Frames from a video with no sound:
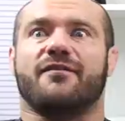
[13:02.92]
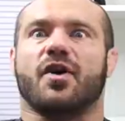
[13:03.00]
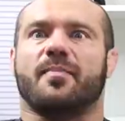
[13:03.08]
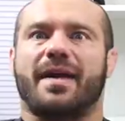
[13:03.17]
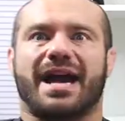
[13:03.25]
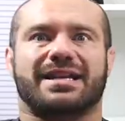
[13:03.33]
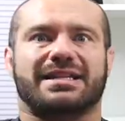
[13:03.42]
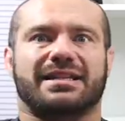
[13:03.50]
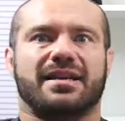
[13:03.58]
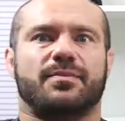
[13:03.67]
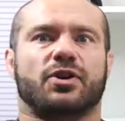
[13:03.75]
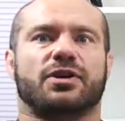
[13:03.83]
to fall back
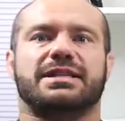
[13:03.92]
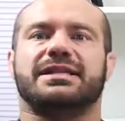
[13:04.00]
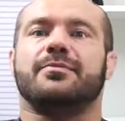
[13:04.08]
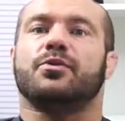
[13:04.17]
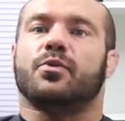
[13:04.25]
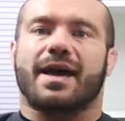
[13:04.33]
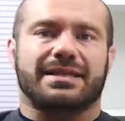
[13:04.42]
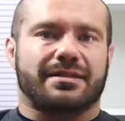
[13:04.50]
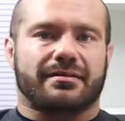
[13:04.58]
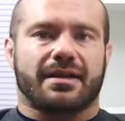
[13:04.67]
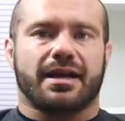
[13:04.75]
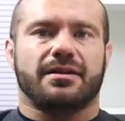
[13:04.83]
asleep. You're going to sleep the rest
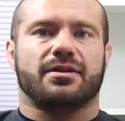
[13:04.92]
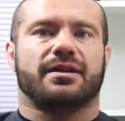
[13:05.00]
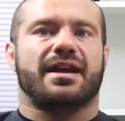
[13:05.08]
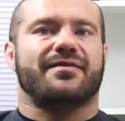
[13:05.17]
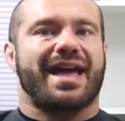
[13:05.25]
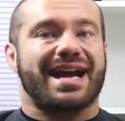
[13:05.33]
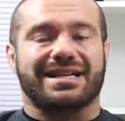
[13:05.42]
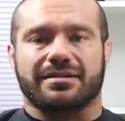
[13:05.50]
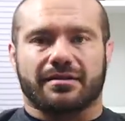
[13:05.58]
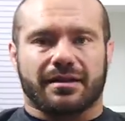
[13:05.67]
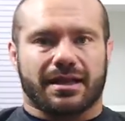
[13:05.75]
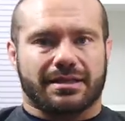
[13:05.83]
of the night. You're going to have
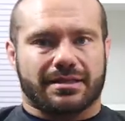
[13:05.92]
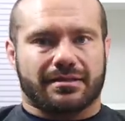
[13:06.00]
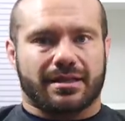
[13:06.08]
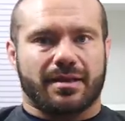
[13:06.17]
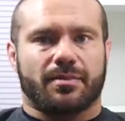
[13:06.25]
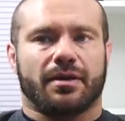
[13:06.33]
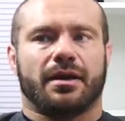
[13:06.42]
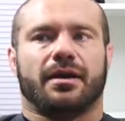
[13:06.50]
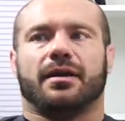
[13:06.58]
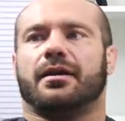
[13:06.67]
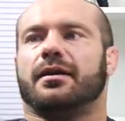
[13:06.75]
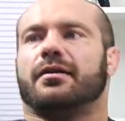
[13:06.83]
excellent night's sleep.
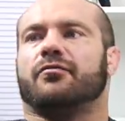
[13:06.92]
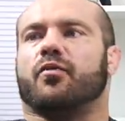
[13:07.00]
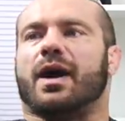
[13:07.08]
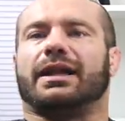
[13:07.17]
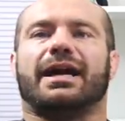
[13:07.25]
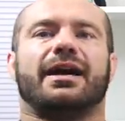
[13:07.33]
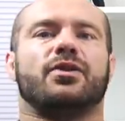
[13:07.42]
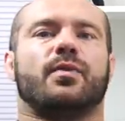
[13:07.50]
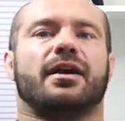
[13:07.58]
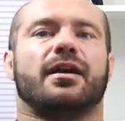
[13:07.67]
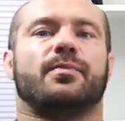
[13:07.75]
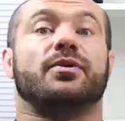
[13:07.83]
Voila, you
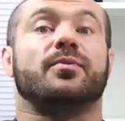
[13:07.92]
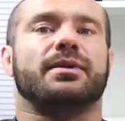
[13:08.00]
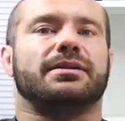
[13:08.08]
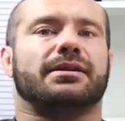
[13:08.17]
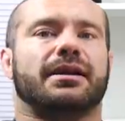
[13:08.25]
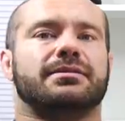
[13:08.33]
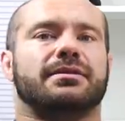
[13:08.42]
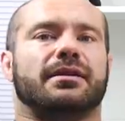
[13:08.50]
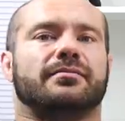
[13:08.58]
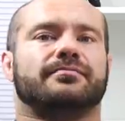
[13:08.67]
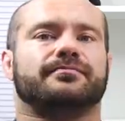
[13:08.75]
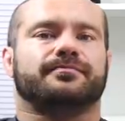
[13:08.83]
wake up and repeat the next
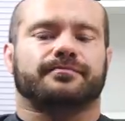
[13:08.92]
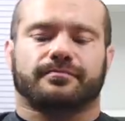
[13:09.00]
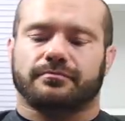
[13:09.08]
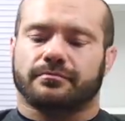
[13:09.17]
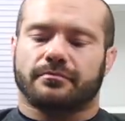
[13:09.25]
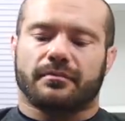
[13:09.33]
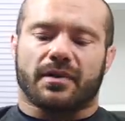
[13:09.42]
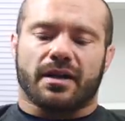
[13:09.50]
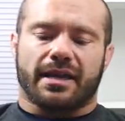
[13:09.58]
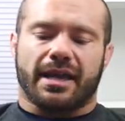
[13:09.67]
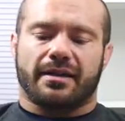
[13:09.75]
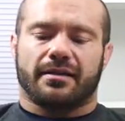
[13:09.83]
day.
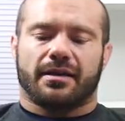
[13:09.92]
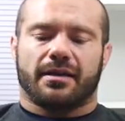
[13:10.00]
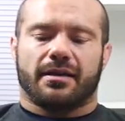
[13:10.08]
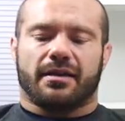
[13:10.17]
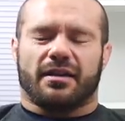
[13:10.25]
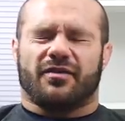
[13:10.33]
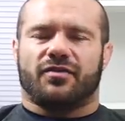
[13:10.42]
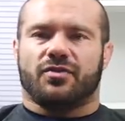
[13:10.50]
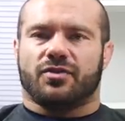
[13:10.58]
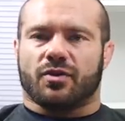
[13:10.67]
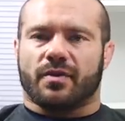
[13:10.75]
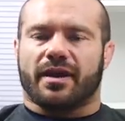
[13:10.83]
Again, if
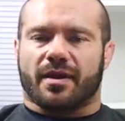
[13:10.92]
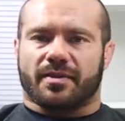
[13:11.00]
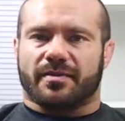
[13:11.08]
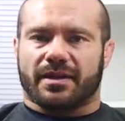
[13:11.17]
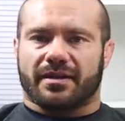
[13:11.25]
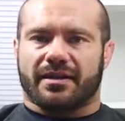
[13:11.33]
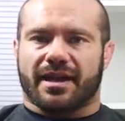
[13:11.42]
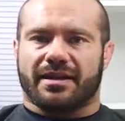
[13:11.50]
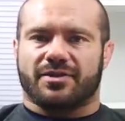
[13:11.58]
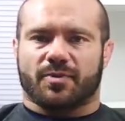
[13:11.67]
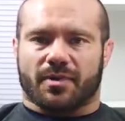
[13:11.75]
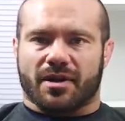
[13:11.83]
you don't wake up in the middle of the
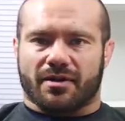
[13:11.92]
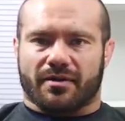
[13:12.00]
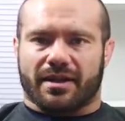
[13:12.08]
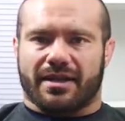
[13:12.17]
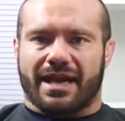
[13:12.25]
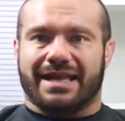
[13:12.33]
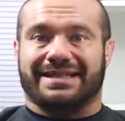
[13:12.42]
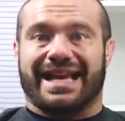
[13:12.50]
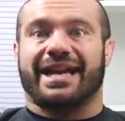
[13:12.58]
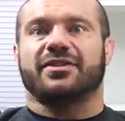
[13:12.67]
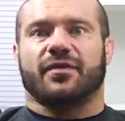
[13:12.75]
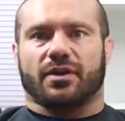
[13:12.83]
night, super hungry, and
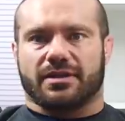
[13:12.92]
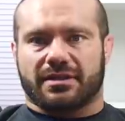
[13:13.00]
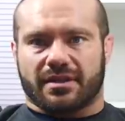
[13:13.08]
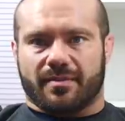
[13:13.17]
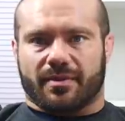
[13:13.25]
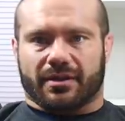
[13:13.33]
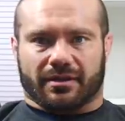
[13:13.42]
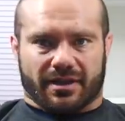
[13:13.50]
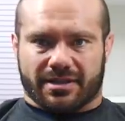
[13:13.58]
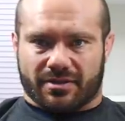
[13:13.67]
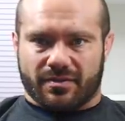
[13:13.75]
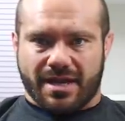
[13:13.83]
can't fall asleep
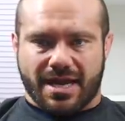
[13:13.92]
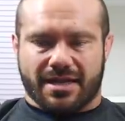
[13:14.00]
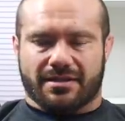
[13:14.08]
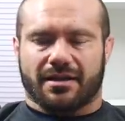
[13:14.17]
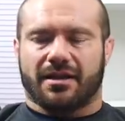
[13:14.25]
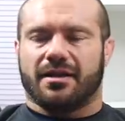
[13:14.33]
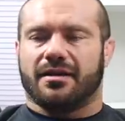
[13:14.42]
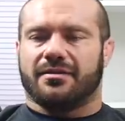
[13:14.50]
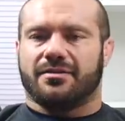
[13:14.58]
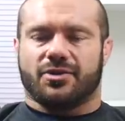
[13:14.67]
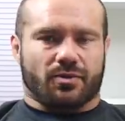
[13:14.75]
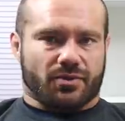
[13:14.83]
unless you eat,
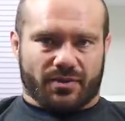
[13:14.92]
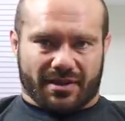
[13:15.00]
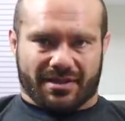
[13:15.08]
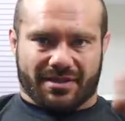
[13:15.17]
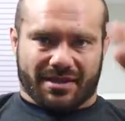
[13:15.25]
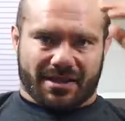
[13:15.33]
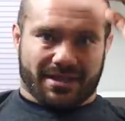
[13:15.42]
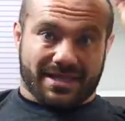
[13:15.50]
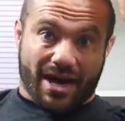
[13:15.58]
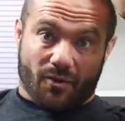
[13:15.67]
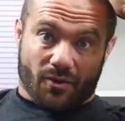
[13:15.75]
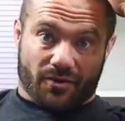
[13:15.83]
don't do this. It's
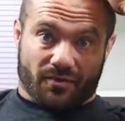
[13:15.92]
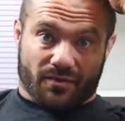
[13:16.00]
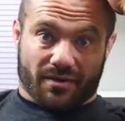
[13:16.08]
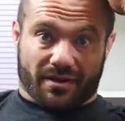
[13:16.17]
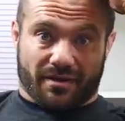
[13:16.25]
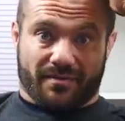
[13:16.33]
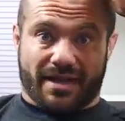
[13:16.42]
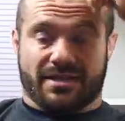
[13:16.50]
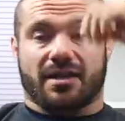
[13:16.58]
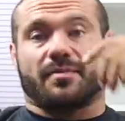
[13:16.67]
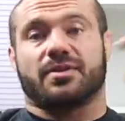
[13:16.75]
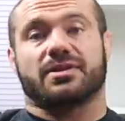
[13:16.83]
not worth uh,
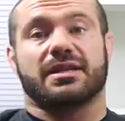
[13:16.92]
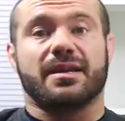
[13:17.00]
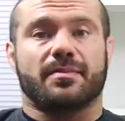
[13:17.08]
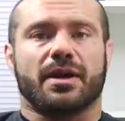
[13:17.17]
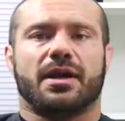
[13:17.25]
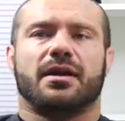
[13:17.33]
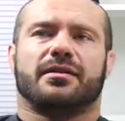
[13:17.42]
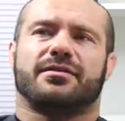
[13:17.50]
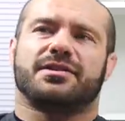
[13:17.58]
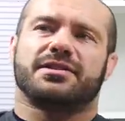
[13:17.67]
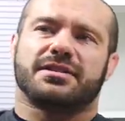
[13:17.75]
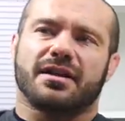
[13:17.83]
messing up your sleep.
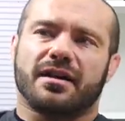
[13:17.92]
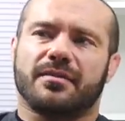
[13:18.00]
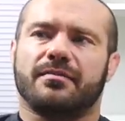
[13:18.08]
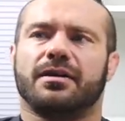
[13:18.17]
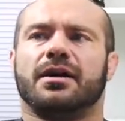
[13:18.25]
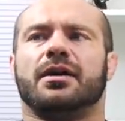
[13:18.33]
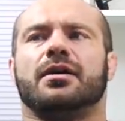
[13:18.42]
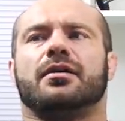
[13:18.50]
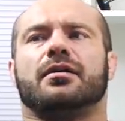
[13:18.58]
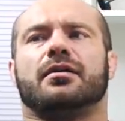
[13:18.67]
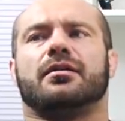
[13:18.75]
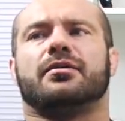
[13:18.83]
There's some
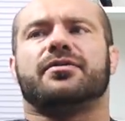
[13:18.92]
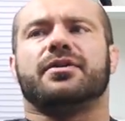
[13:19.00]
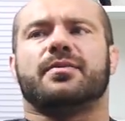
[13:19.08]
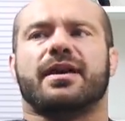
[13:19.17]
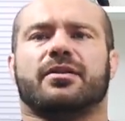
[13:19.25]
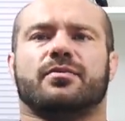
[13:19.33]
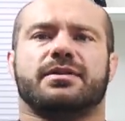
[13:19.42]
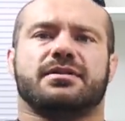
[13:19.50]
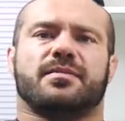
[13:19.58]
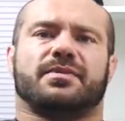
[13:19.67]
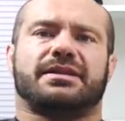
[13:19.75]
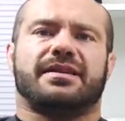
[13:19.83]
uh, theoretical
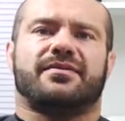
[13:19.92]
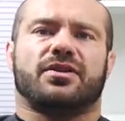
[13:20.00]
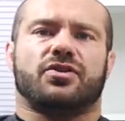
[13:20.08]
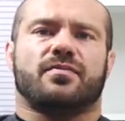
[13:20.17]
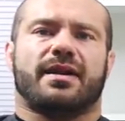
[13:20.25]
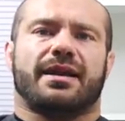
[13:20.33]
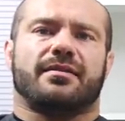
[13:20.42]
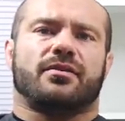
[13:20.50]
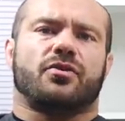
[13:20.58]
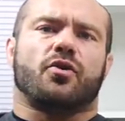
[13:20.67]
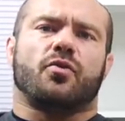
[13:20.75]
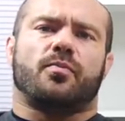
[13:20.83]
reason to believe that you might
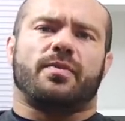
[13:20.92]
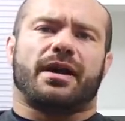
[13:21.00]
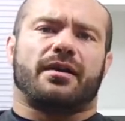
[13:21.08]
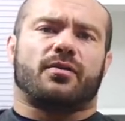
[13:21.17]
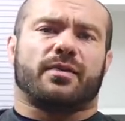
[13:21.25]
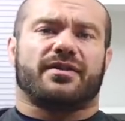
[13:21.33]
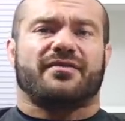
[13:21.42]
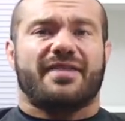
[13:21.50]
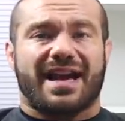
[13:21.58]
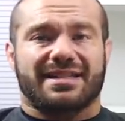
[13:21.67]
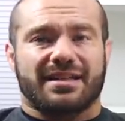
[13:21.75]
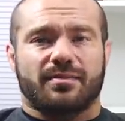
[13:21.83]
go better with a
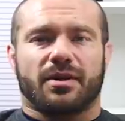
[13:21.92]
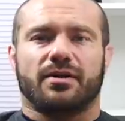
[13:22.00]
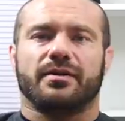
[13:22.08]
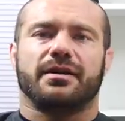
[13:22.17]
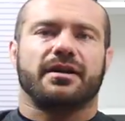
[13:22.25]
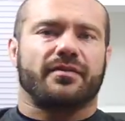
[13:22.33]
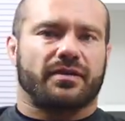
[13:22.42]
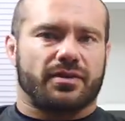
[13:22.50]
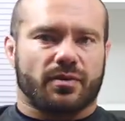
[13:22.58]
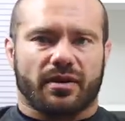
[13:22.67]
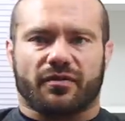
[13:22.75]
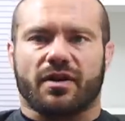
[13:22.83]
fasting period every
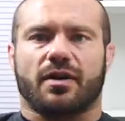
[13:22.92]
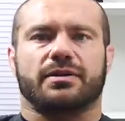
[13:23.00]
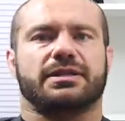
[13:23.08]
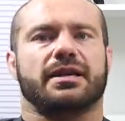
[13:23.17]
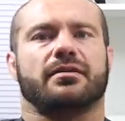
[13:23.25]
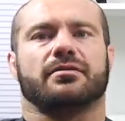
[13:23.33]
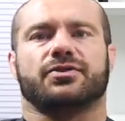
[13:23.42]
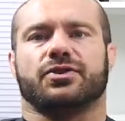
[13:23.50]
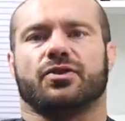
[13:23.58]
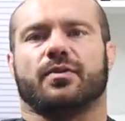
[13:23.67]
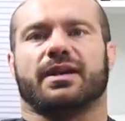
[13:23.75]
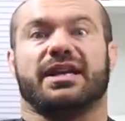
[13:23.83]
twenty-four hour cycle, so
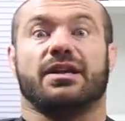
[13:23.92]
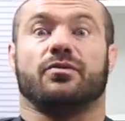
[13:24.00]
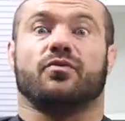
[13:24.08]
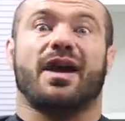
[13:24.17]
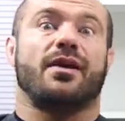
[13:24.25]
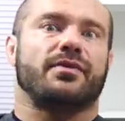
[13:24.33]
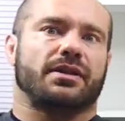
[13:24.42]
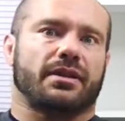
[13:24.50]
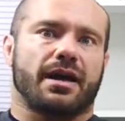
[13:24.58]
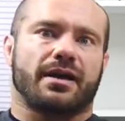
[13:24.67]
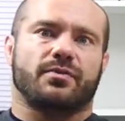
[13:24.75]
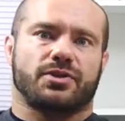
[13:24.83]
you don't want to eat round the
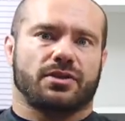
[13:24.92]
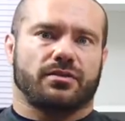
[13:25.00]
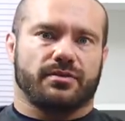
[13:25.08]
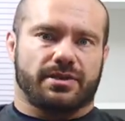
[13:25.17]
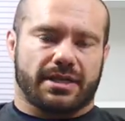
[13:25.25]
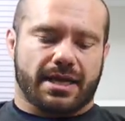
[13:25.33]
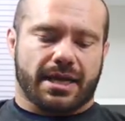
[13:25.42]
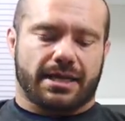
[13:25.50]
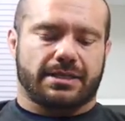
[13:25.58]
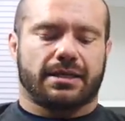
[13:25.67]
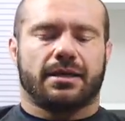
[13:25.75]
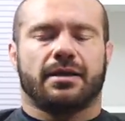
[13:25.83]
clock, which includes at
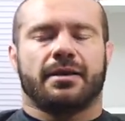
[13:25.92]
night.